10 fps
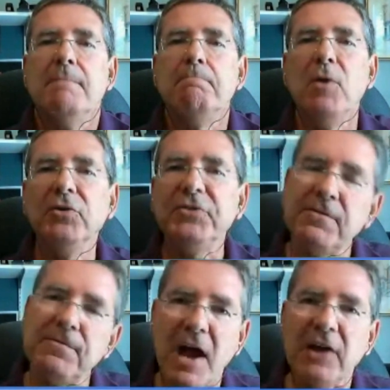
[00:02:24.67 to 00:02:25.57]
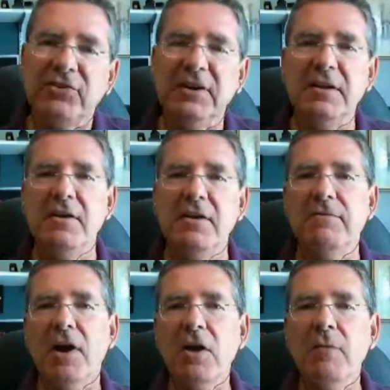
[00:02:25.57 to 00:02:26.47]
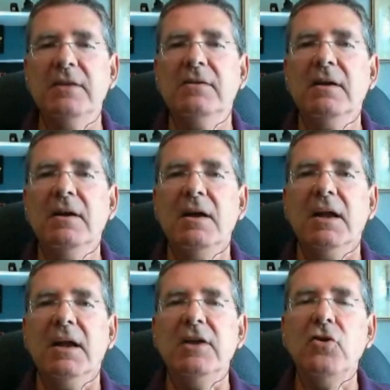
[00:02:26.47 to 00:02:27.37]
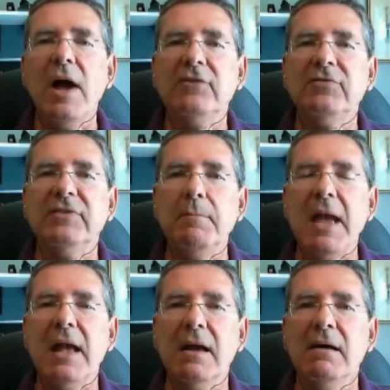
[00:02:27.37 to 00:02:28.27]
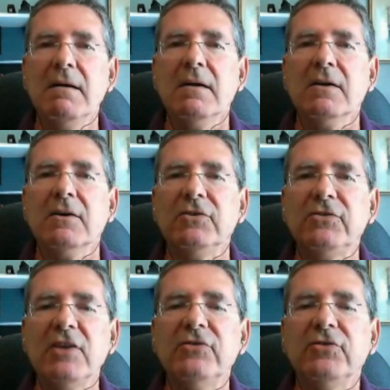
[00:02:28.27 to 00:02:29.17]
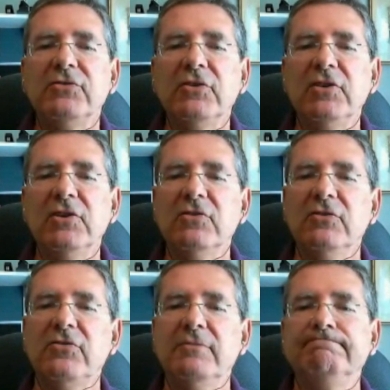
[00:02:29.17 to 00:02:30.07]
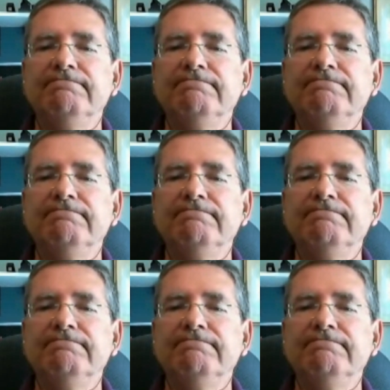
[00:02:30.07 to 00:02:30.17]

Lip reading: multifaceted environment can you actually make consensus decisions?